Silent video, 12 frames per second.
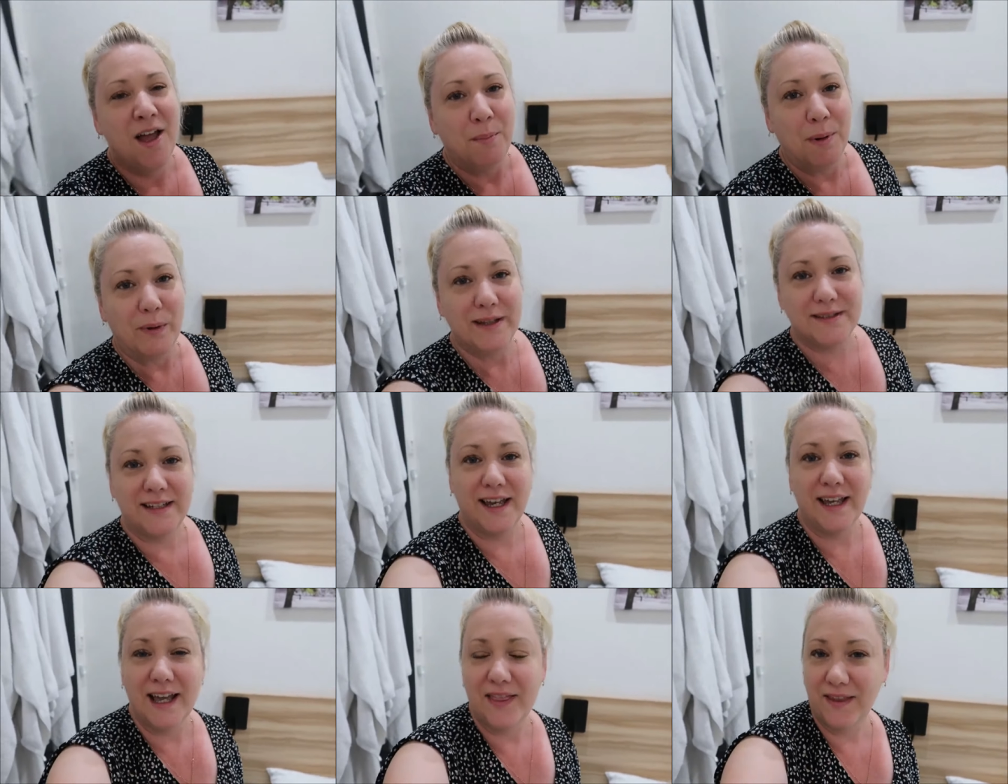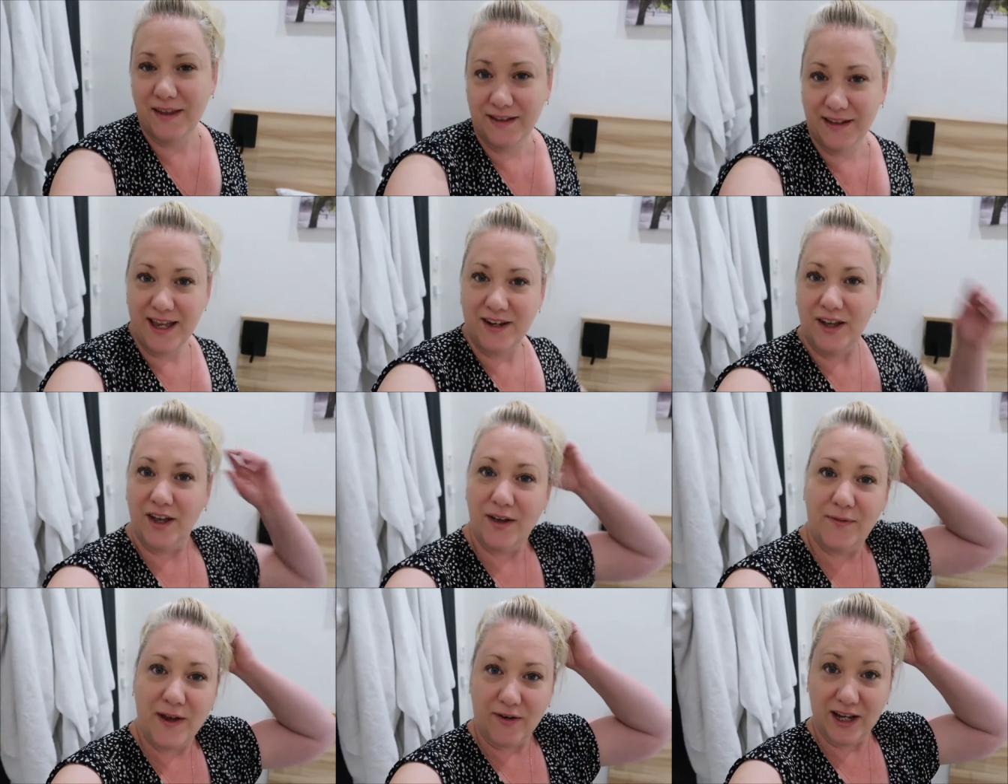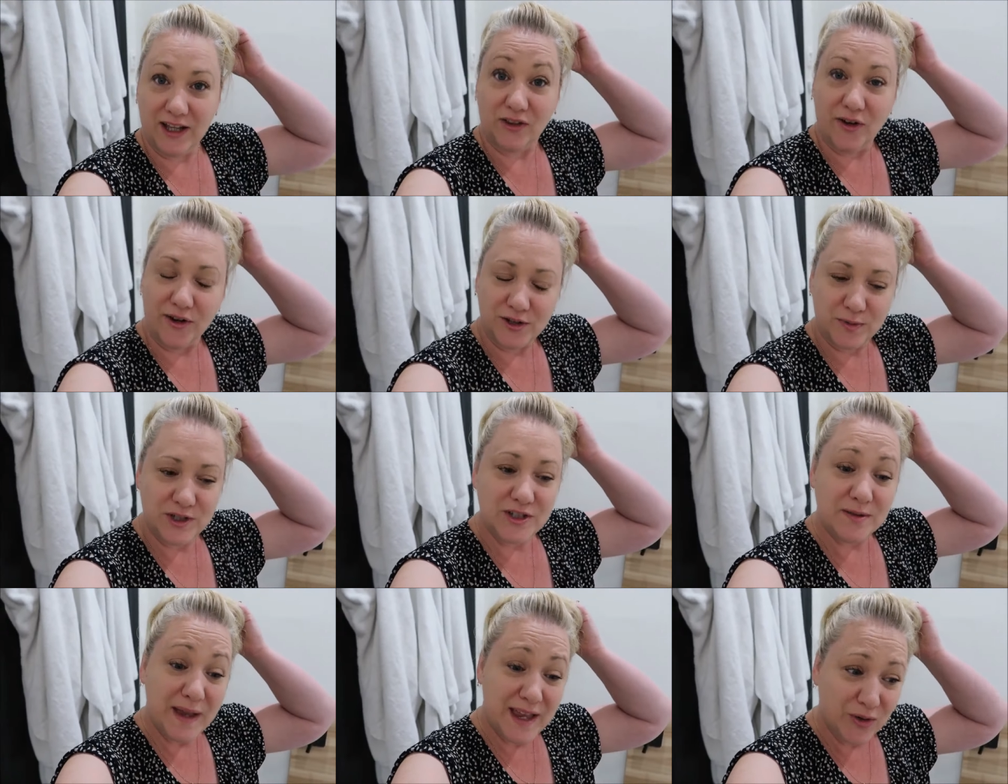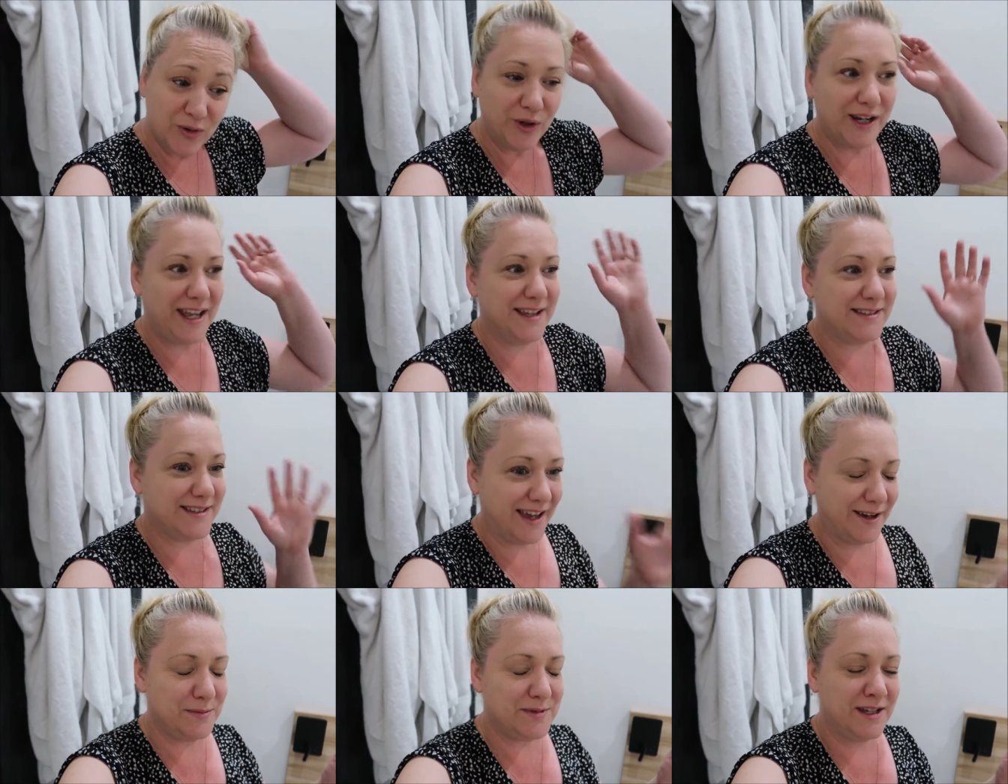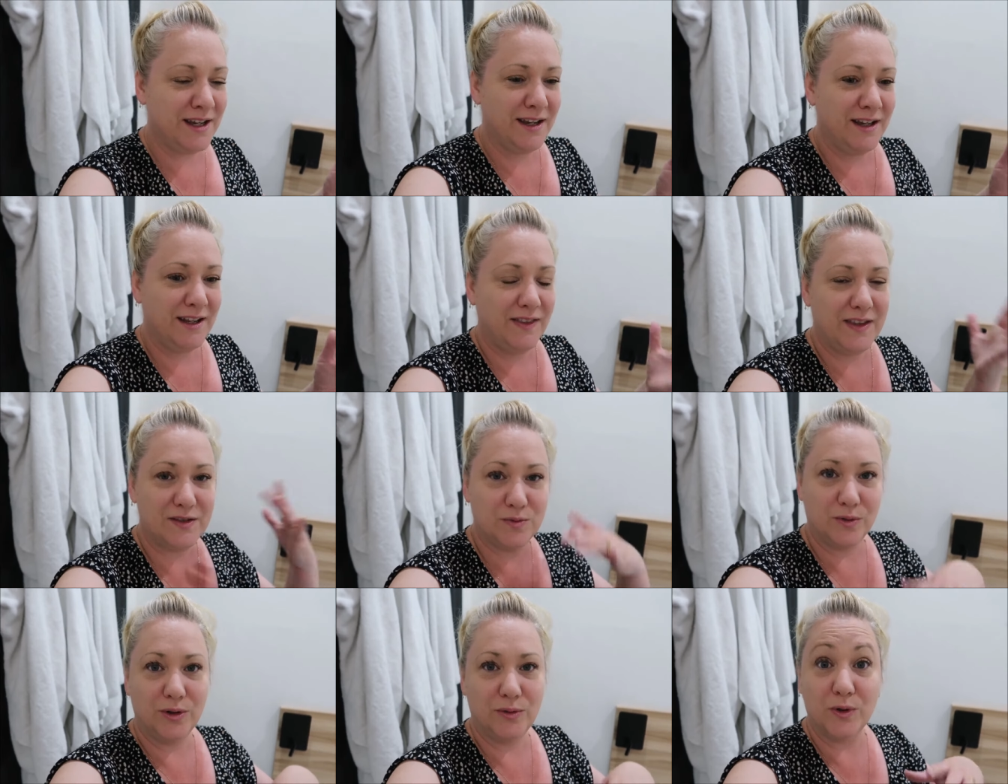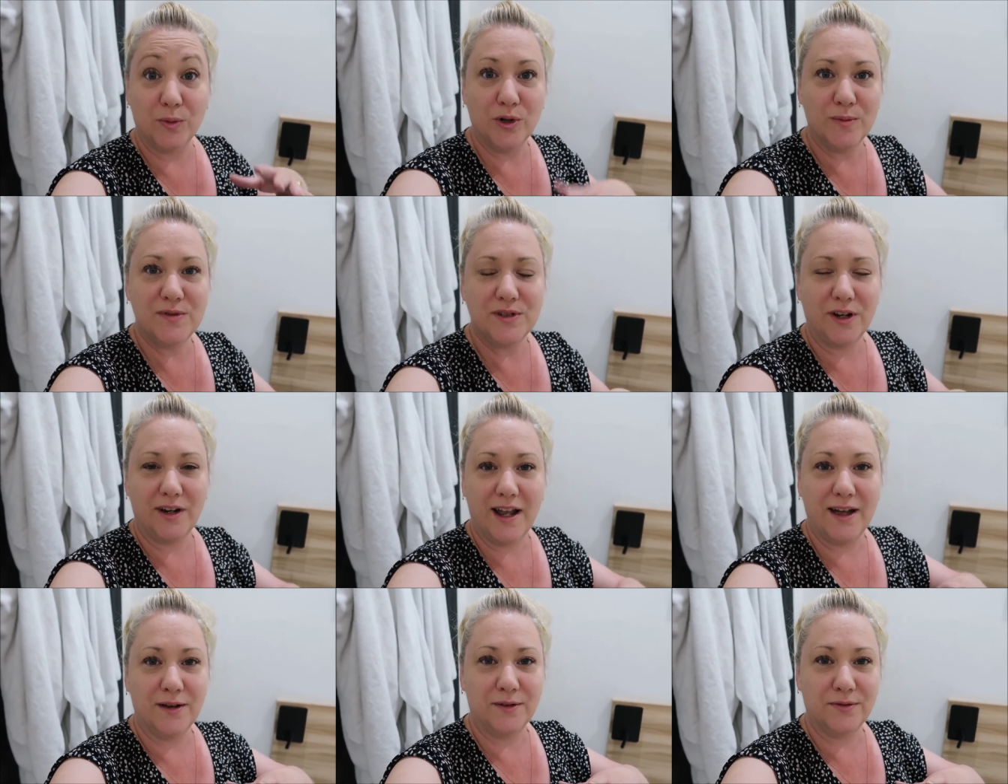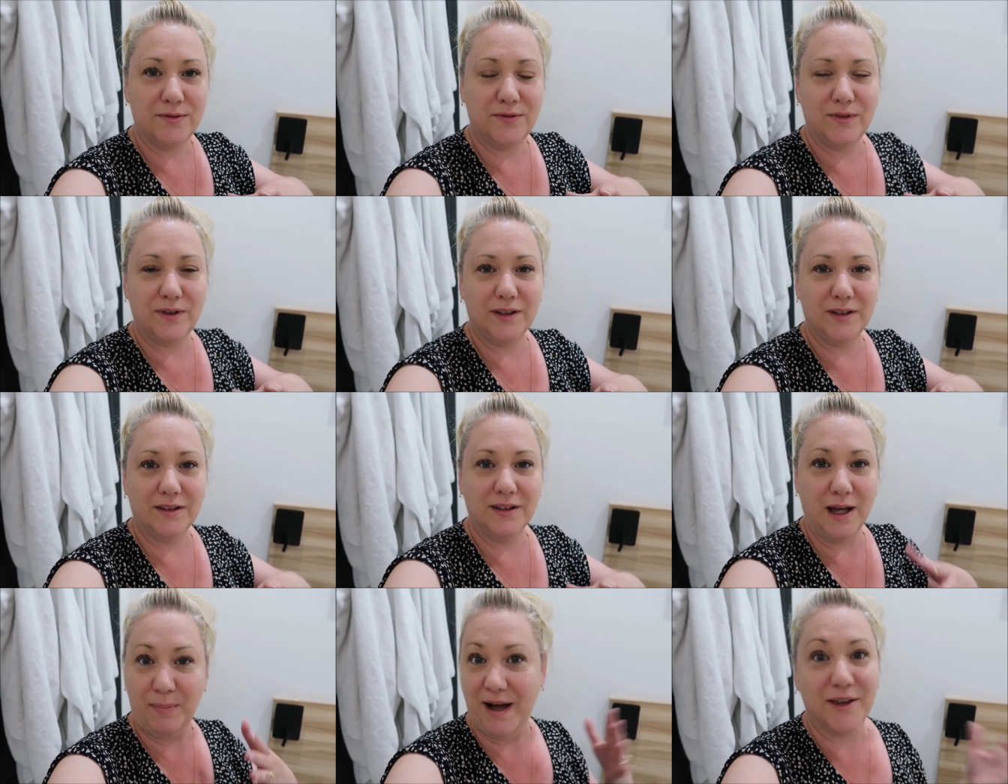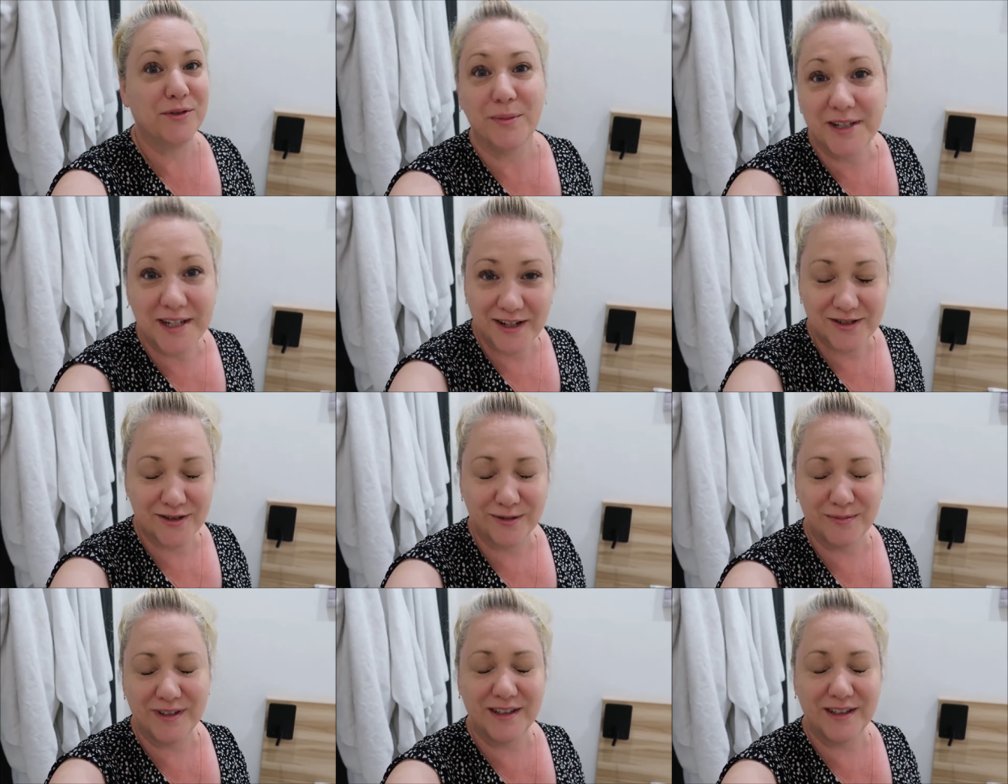But we're staying at the Glen Ferry Lodge, which has been good, except this room, the rooms don't have a bathroom attached to them.